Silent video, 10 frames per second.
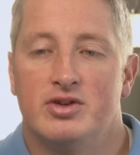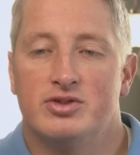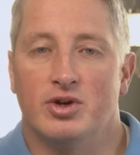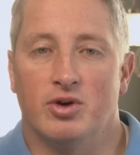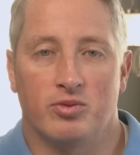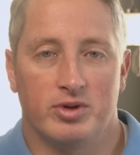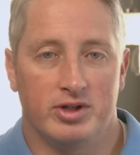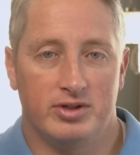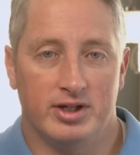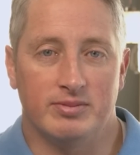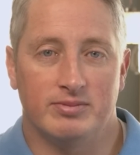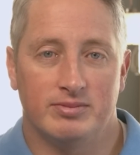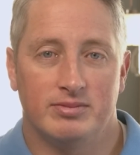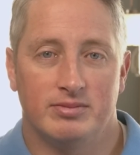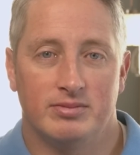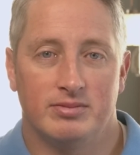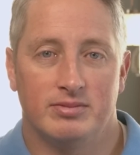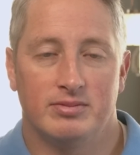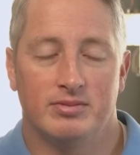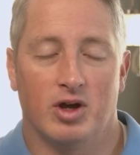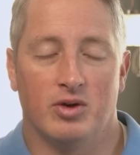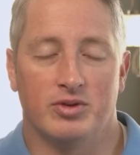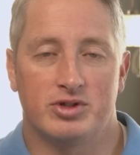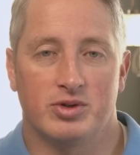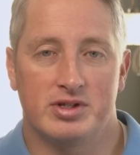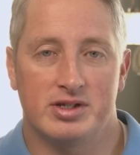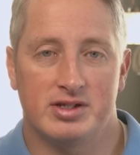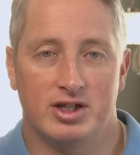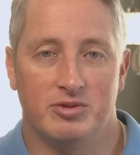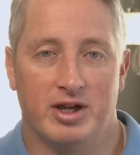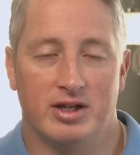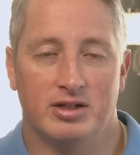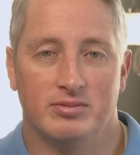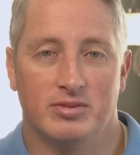So own what you did. Own the choices that you made.